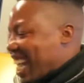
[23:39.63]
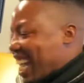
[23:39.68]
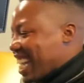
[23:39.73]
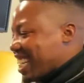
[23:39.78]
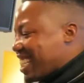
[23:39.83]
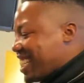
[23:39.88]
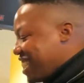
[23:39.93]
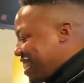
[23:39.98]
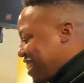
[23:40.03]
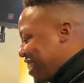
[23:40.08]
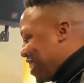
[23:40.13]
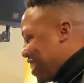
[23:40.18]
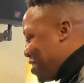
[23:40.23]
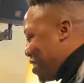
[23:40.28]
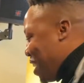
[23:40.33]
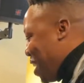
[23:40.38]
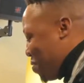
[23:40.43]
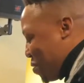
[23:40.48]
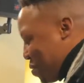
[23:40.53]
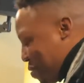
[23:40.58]
cut us away.
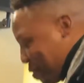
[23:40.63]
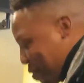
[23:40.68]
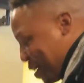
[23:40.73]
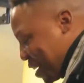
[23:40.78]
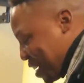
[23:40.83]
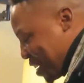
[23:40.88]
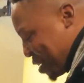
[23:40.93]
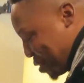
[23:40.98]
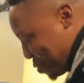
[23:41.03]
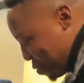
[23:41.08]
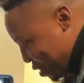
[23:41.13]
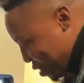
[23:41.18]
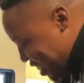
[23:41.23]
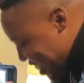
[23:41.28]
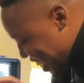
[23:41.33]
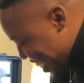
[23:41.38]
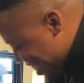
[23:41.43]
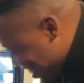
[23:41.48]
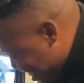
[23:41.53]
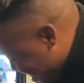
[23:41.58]
Love of an give
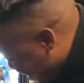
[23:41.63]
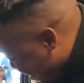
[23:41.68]
what did.